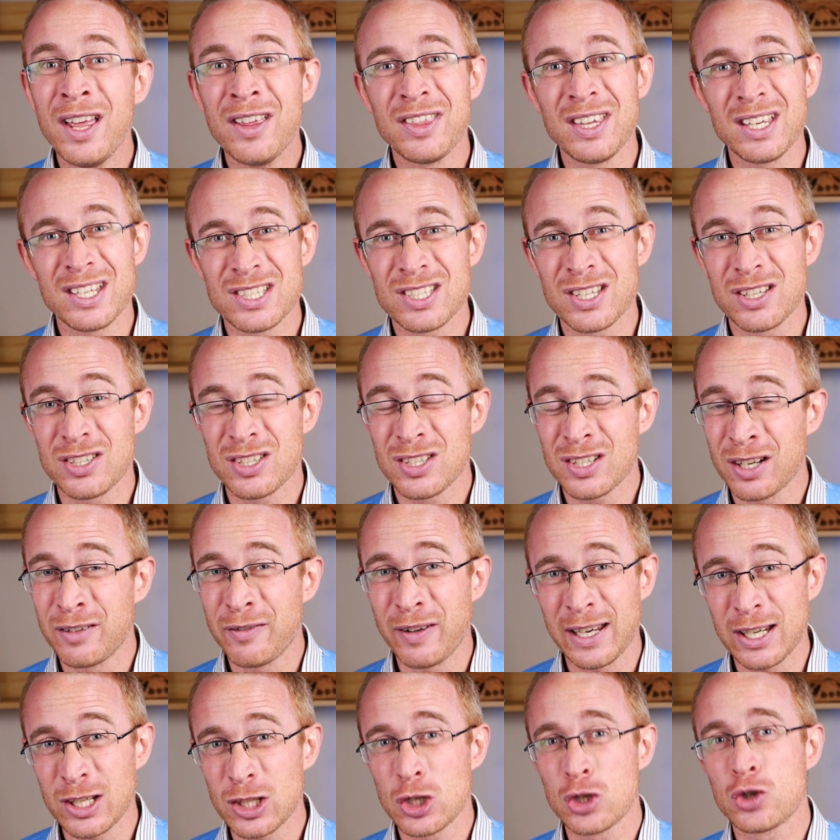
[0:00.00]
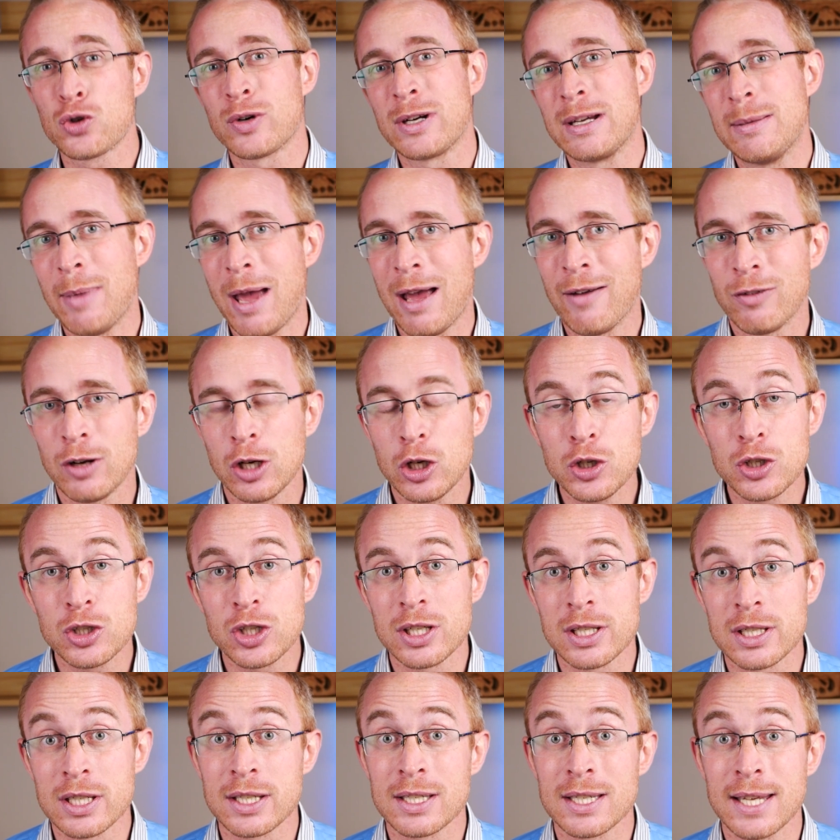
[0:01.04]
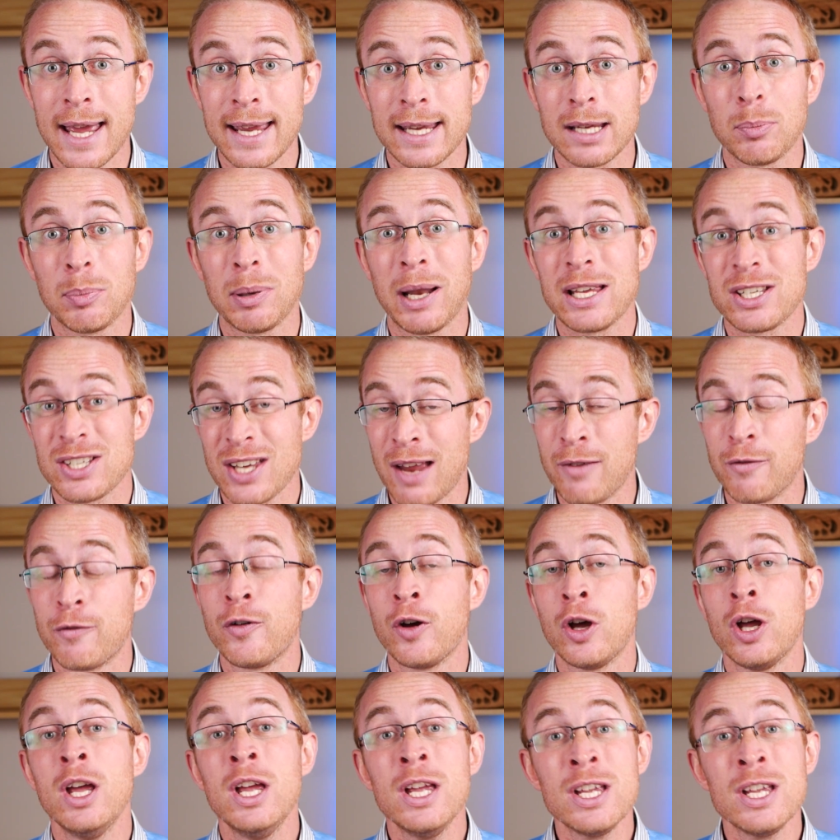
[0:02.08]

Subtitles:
this kind of extreme evolution to take place and for